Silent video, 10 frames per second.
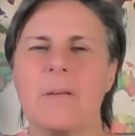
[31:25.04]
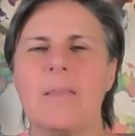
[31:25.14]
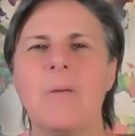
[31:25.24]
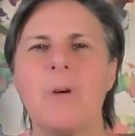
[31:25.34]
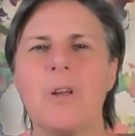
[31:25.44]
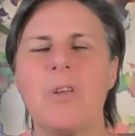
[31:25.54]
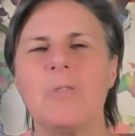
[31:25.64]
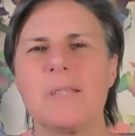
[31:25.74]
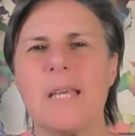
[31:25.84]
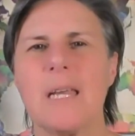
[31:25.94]
And then what are
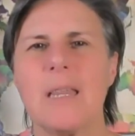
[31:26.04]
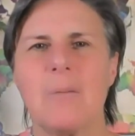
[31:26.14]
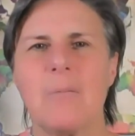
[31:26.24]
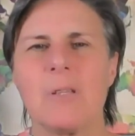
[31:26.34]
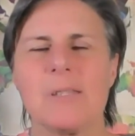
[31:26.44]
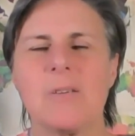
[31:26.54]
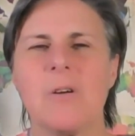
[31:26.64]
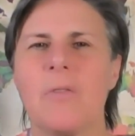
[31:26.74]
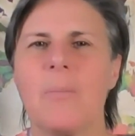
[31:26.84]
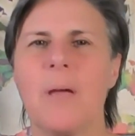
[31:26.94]
you sending them once they're
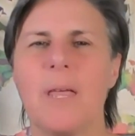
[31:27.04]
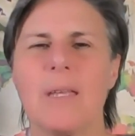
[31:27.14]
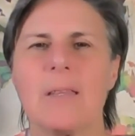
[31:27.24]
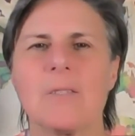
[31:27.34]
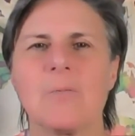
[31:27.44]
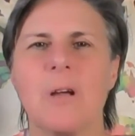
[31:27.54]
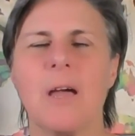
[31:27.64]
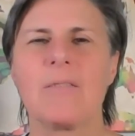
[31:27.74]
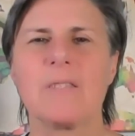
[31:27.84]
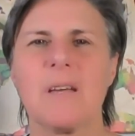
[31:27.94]
on their mailing list? What
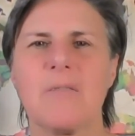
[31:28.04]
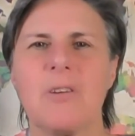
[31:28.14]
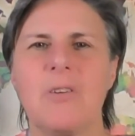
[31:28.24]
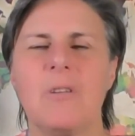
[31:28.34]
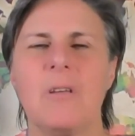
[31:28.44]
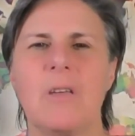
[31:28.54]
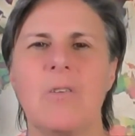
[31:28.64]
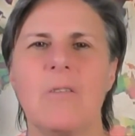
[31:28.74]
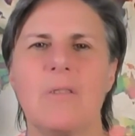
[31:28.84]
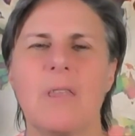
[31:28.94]
kind of stuff are you are you
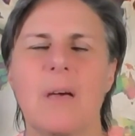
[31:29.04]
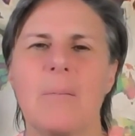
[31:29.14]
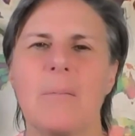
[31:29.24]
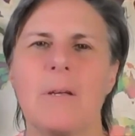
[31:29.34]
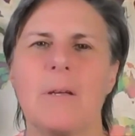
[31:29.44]
giving them?